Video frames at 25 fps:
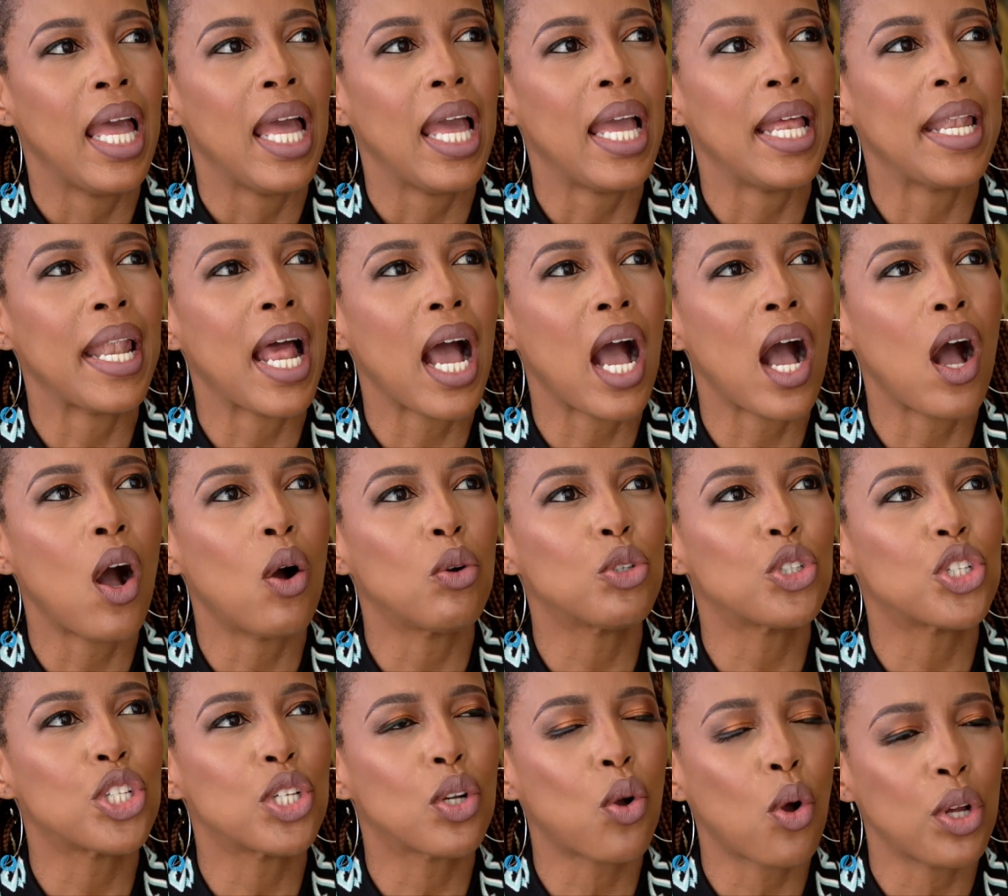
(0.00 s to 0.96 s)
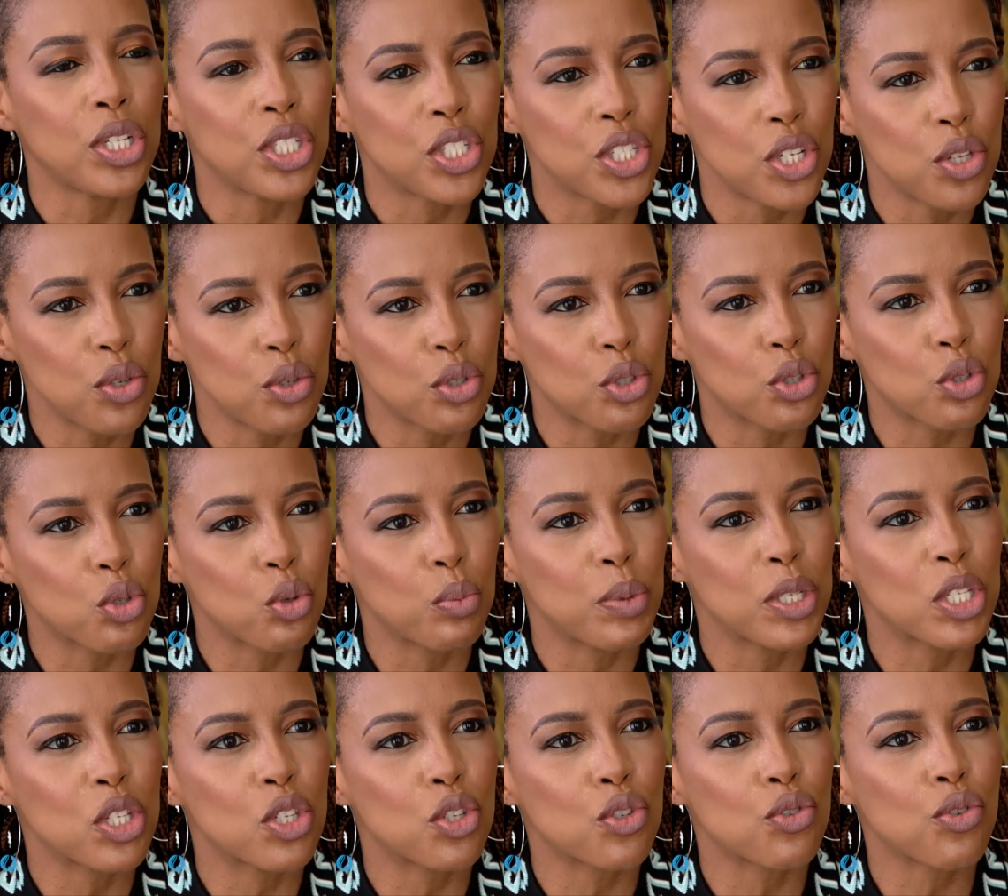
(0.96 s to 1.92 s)
and how she continued to
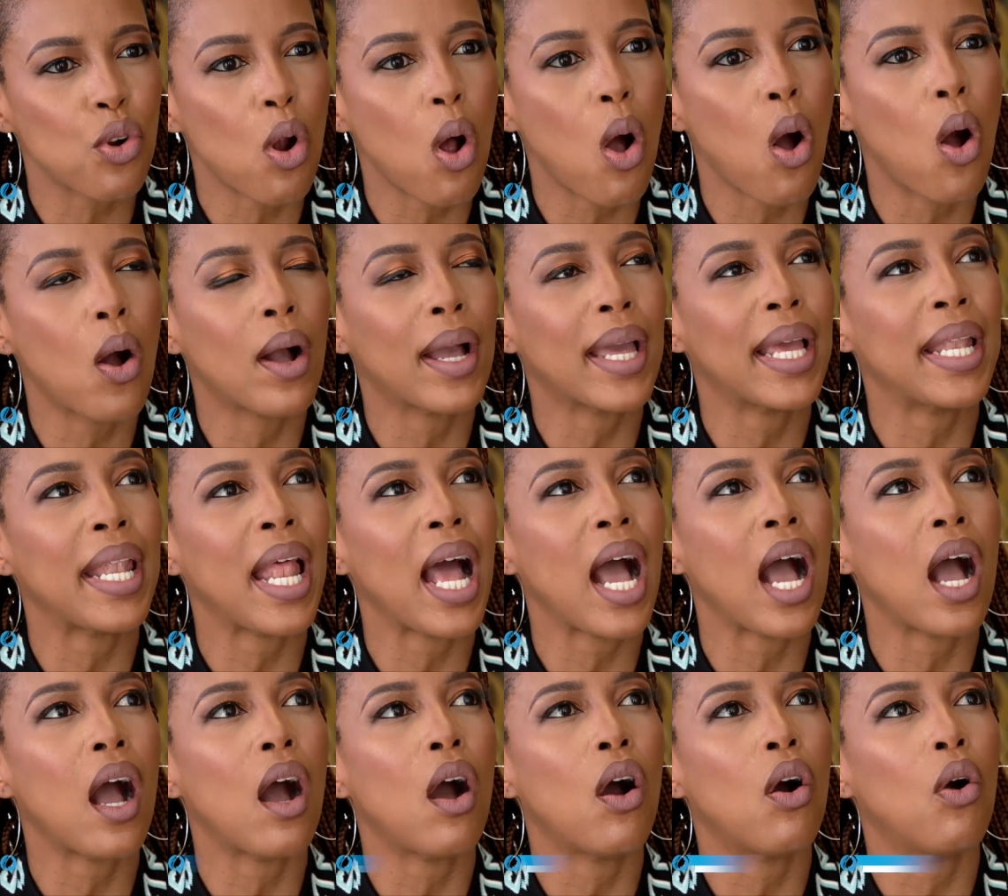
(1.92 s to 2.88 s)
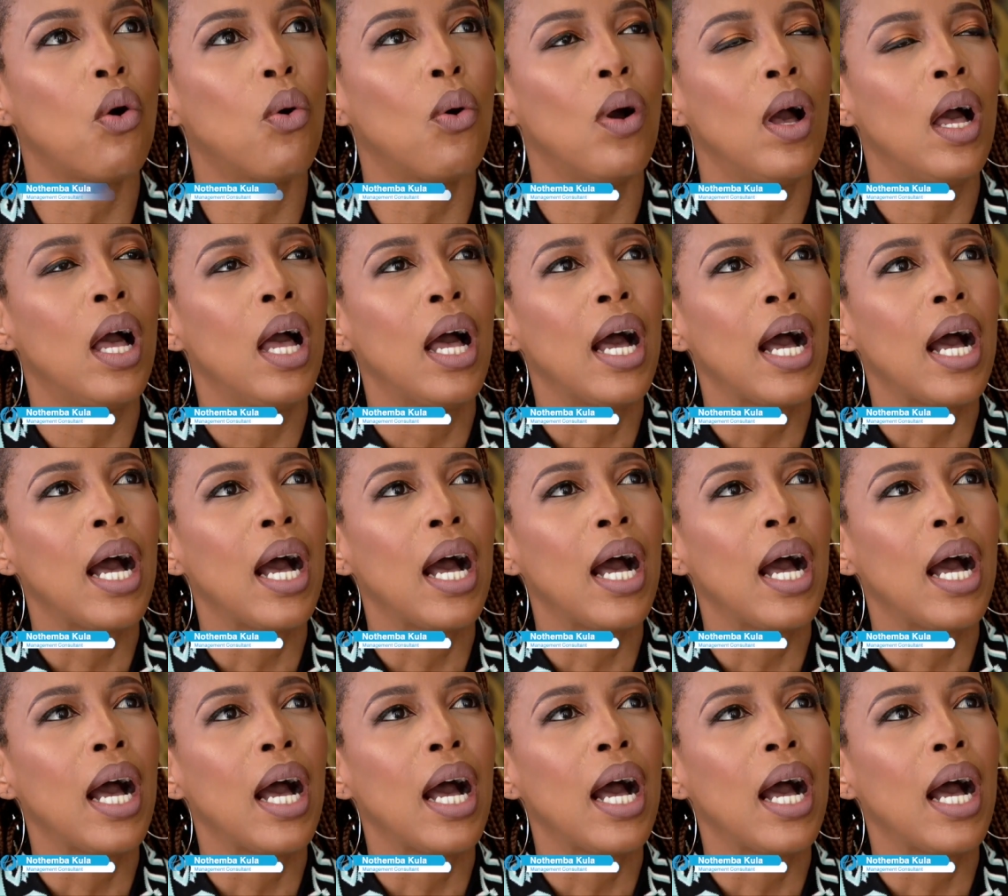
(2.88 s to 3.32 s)
be strong and how,